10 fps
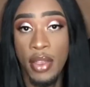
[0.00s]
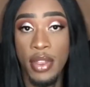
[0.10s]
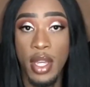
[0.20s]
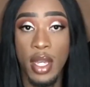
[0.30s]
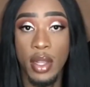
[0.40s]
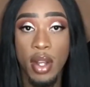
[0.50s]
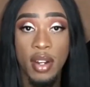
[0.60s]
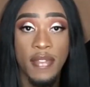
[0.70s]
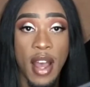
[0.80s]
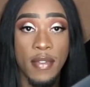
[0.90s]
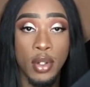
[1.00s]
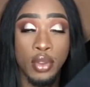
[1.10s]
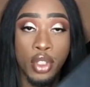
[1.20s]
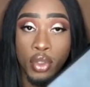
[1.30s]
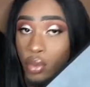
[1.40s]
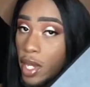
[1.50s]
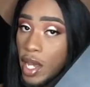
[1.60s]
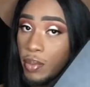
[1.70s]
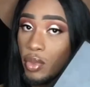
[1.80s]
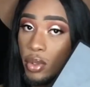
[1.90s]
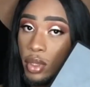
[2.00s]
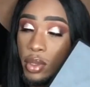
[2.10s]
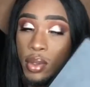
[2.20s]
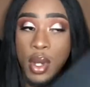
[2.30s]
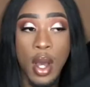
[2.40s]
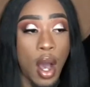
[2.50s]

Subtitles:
the 3502 came through.